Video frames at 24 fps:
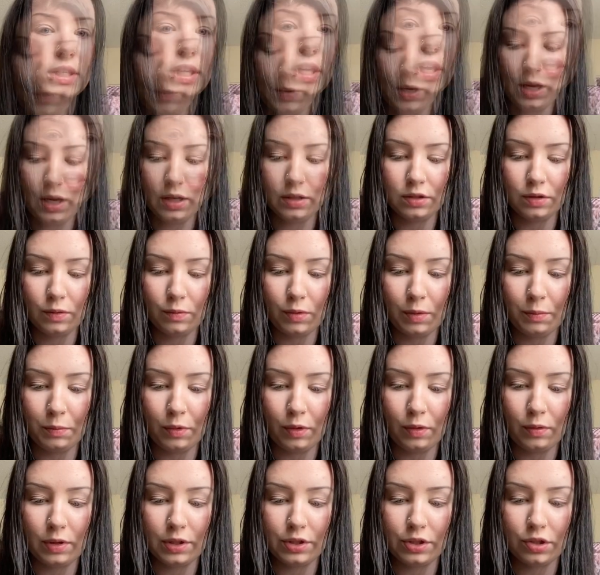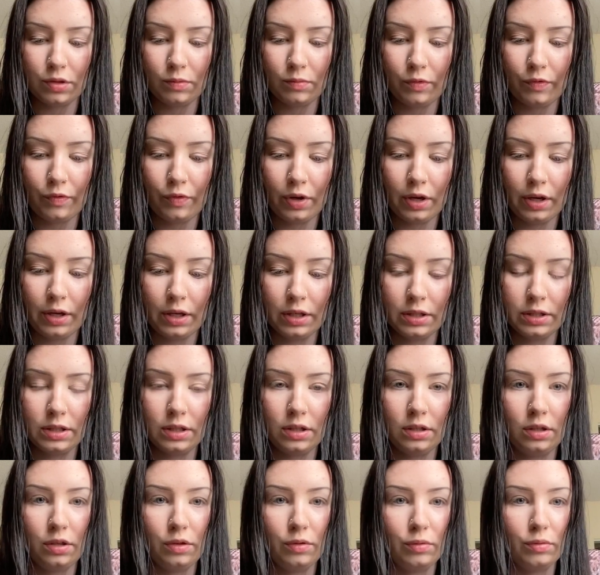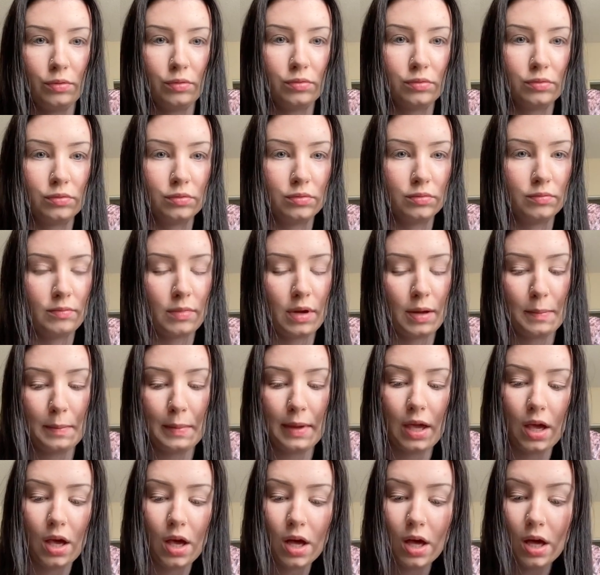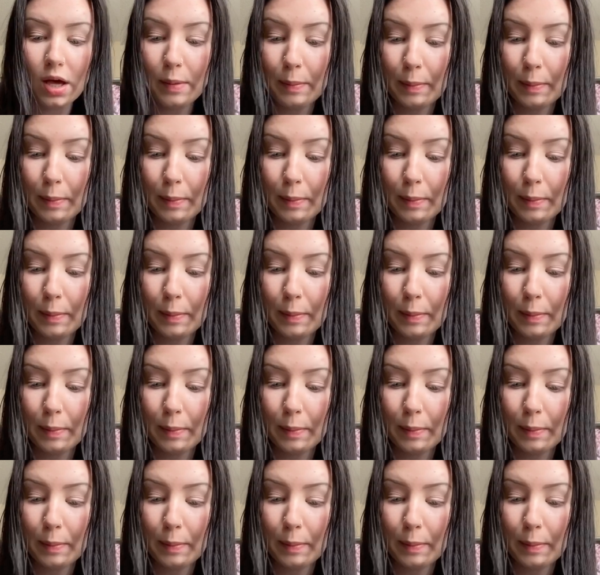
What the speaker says: I'm gonna answer one more question before I continue my makeup.